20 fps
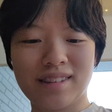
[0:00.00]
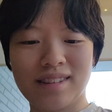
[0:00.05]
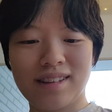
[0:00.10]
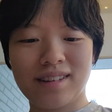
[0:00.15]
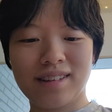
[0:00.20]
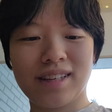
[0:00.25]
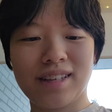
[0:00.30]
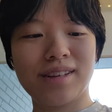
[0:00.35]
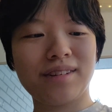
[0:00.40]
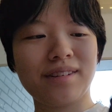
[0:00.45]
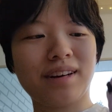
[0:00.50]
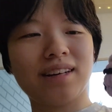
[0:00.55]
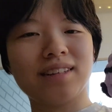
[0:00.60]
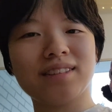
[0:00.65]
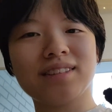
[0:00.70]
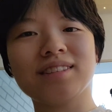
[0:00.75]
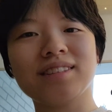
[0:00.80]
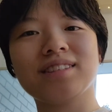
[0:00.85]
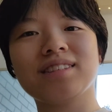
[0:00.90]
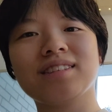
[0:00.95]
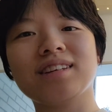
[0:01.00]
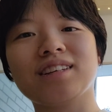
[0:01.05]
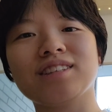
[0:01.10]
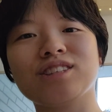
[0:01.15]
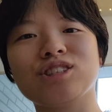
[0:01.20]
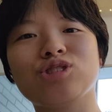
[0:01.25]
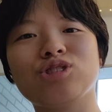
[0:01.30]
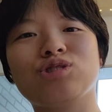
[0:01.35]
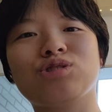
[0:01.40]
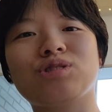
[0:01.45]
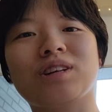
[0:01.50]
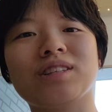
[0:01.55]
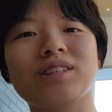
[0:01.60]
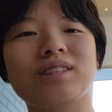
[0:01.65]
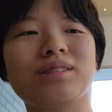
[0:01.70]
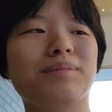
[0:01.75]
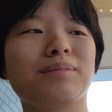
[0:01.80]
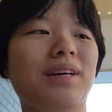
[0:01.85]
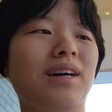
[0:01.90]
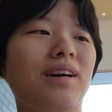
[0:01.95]
They're cute. It just
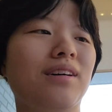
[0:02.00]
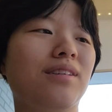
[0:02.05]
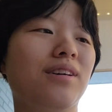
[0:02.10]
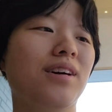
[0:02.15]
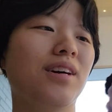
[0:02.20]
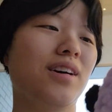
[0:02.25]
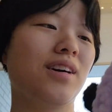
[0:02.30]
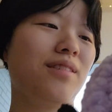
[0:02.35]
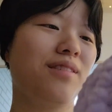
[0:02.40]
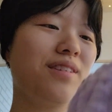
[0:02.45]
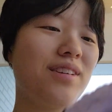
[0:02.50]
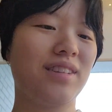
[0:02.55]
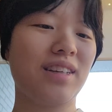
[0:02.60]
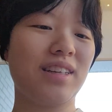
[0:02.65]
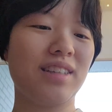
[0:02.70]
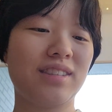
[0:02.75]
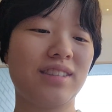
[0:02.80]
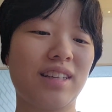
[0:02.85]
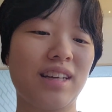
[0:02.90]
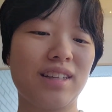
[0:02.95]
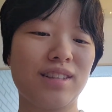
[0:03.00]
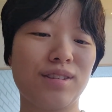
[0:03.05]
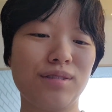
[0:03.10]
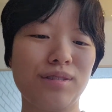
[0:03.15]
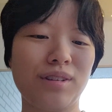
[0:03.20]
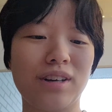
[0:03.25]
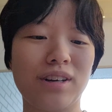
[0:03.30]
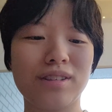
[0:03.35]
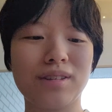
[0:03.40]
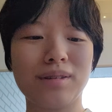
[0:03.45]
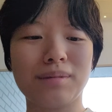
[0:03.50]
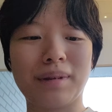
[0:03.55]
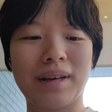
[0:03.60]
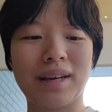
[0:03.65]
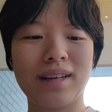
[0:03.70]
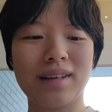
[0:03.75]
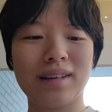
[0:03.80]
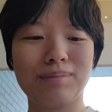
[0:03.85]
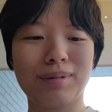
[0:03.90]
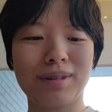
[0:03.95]
stresses me out when things take too long to
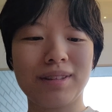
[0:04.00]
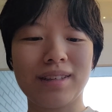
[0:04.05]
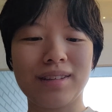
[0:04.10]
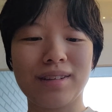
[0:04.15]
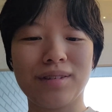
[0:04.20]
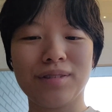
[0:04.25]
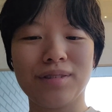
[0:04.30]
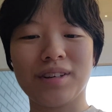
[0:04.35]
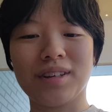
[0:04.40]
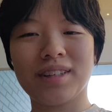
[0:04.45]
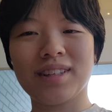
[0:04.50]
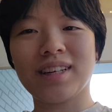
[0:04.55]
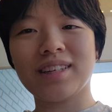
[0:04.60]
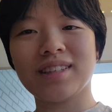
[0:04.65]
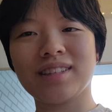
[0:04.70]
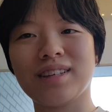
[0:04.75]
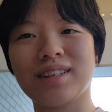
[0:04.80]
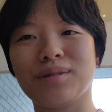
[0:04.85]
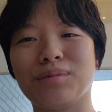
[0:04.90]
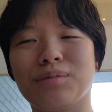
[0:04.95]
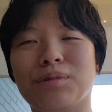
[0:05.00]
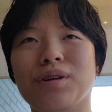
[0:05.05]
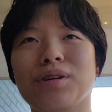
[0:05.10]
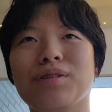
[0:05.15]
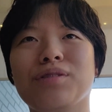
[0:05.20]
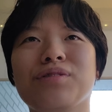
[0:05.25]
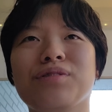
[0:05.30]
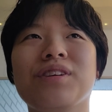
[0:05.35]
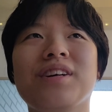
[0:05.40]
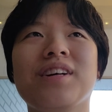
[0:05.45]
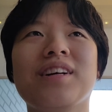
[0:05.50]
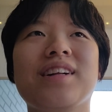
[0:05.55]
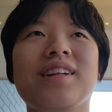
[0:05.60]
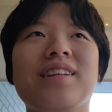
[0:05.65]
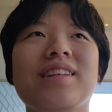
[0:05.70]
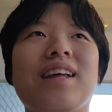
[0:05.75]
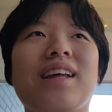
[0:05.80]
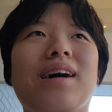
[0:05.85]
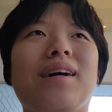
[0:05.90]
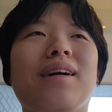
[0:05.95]
make, but they don't look like they're worth
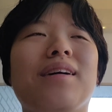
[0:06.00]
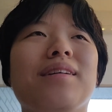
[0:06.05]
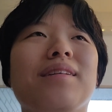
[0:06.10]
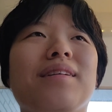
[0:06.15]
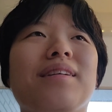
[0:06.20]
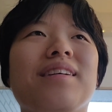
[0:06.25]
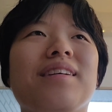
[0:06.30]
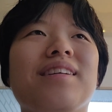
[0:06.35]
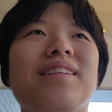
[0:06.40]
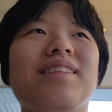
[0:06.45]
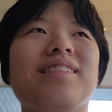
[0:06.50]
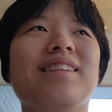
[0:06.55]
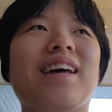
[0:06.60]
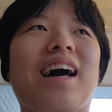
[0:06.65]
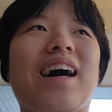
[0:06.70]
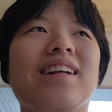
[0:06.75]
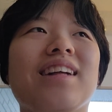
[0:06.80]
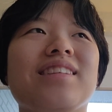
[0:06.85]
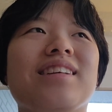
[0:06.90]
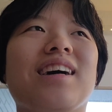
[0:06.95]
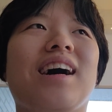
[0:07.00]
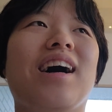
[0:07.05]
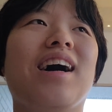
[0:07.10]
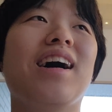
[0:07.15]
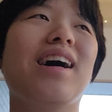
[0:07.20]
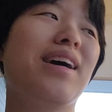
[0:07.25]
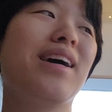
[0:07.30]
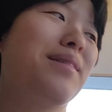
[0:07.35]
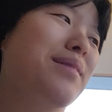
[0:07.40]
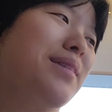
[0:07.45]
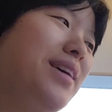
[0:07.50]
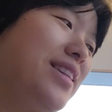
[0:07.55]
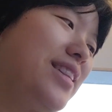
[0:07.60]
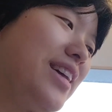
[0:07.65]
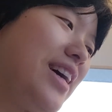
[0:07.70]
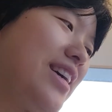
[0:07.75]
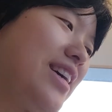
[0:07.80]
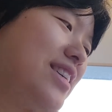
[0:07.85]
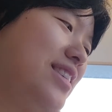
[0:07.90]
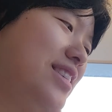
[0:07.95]
that time.
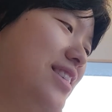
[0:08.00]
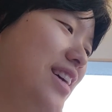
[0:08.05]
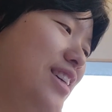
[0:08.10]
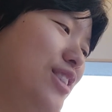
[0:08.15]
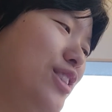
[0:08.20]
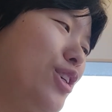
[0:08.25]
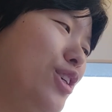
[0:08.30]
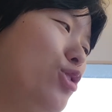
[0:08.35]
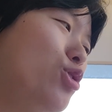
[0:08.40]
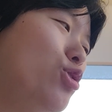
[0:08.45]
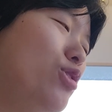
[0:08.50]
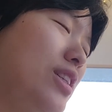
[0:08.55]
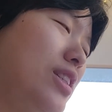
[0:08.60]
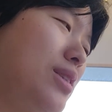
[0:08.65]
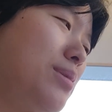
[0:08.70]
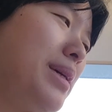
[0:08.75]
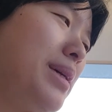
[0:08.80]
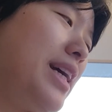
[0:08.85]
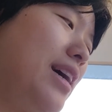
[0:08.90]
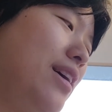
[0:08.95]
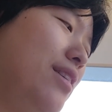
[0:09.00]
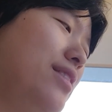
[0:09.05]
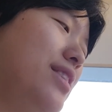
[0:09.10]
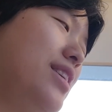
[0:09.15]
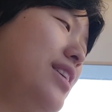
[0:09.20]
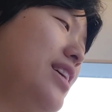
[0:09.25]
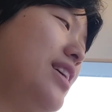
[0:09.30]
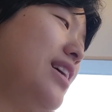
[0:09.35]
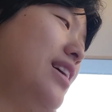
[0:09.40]
It starts stressing me out.